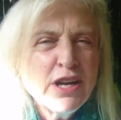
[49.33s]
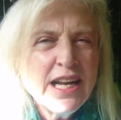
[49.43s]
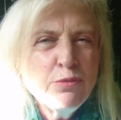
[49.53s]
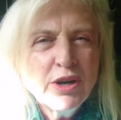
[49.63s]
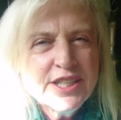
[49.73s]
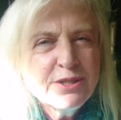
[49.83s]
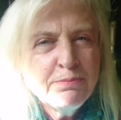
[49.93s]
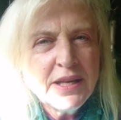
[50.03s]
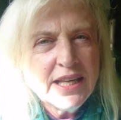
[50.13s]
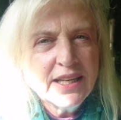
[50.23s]
really want to
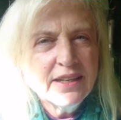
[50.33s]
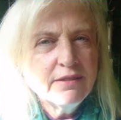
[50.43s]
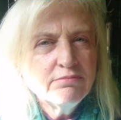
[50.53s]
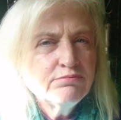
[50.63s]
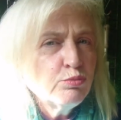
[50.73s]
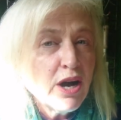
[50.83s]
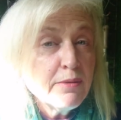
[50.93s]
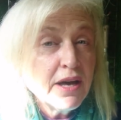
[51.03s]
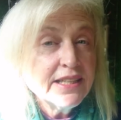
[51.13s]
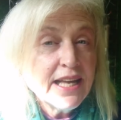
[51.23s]
be in, and why
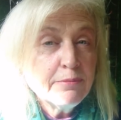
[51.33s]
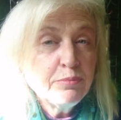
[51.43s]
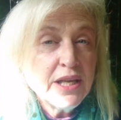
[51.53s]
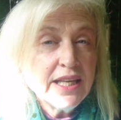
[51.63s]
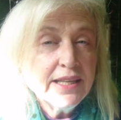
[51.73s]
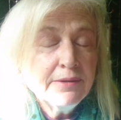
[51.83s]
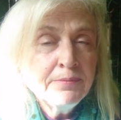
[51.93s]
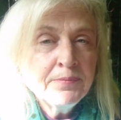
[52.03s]
might that be?